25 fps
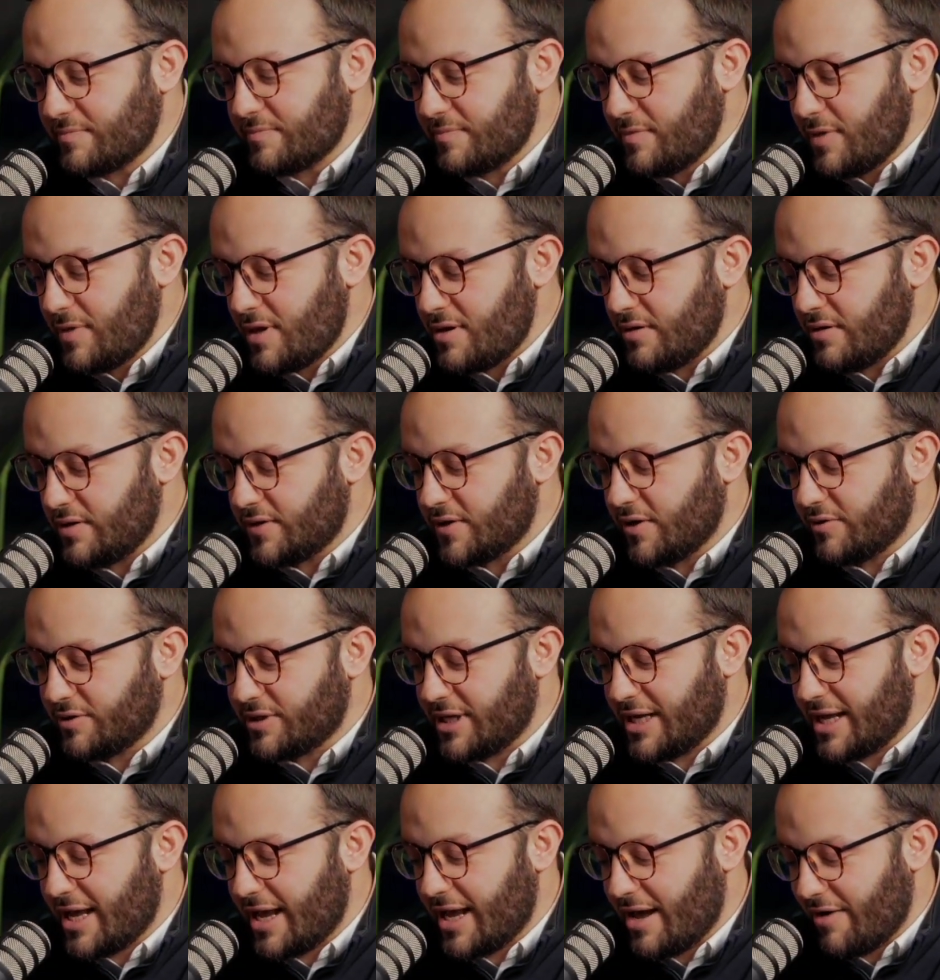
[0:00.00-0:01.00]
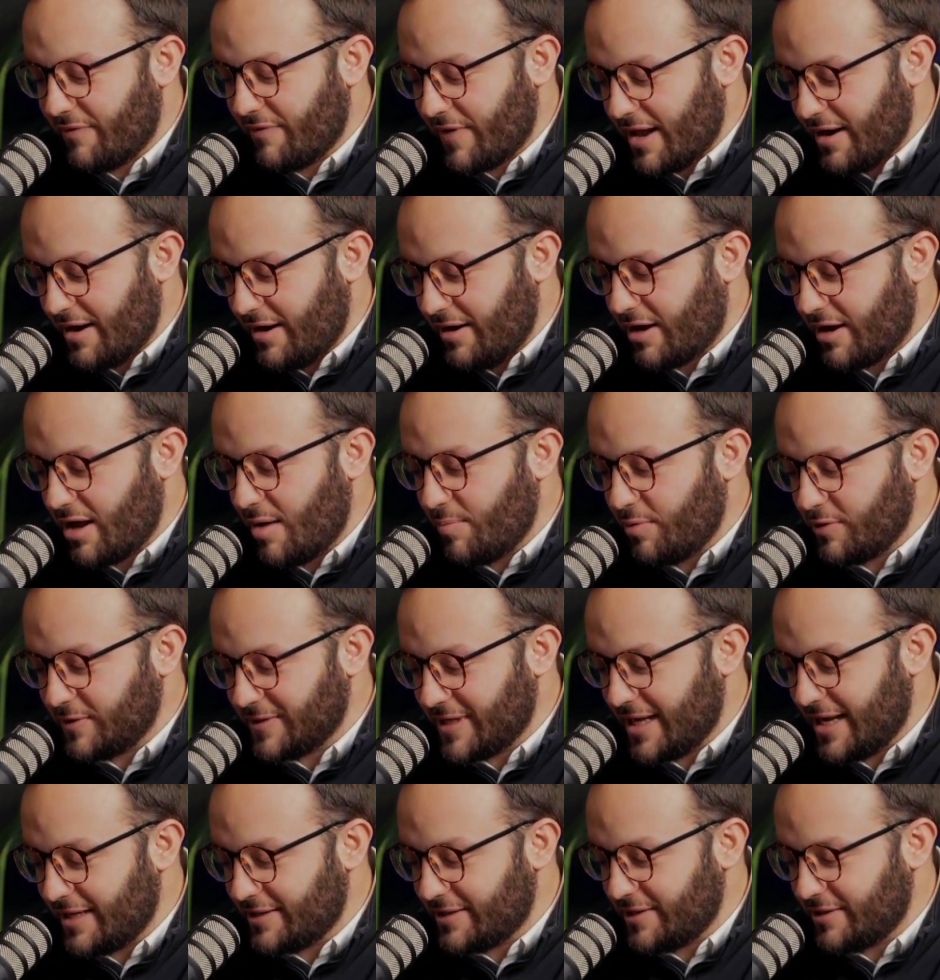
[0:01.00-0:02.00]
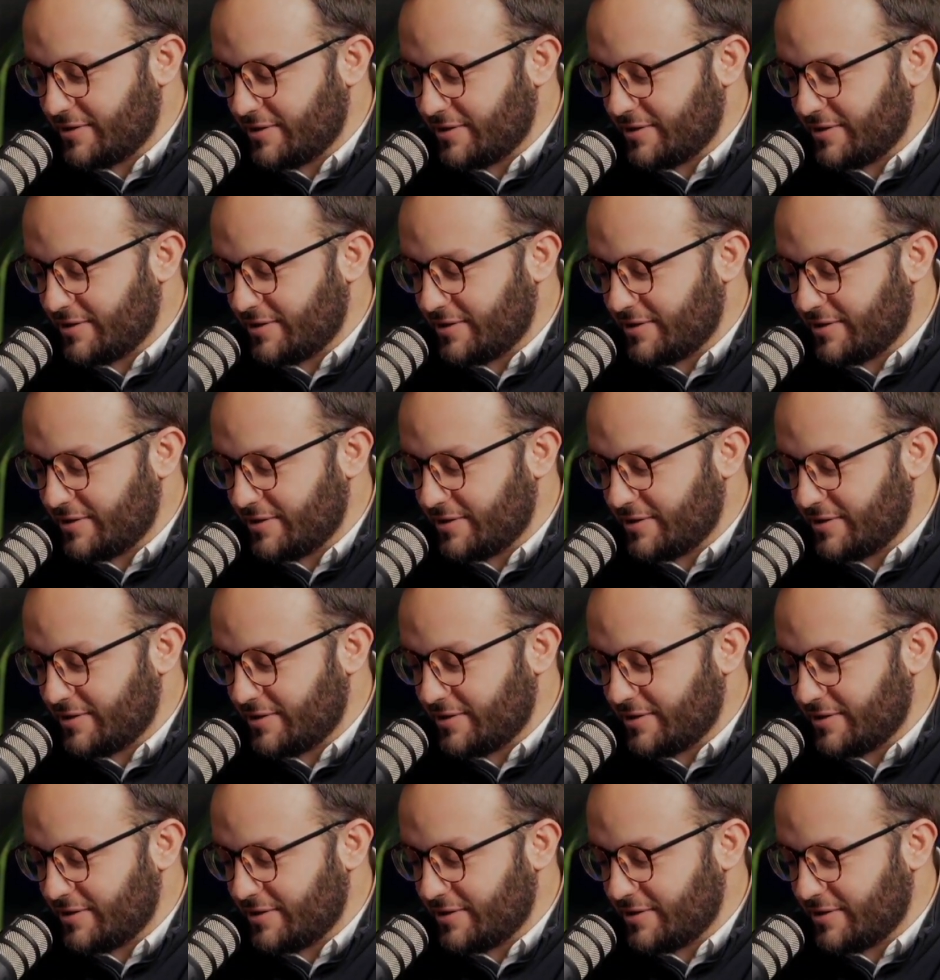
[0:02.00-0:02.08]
So today, I've got a couple stats here.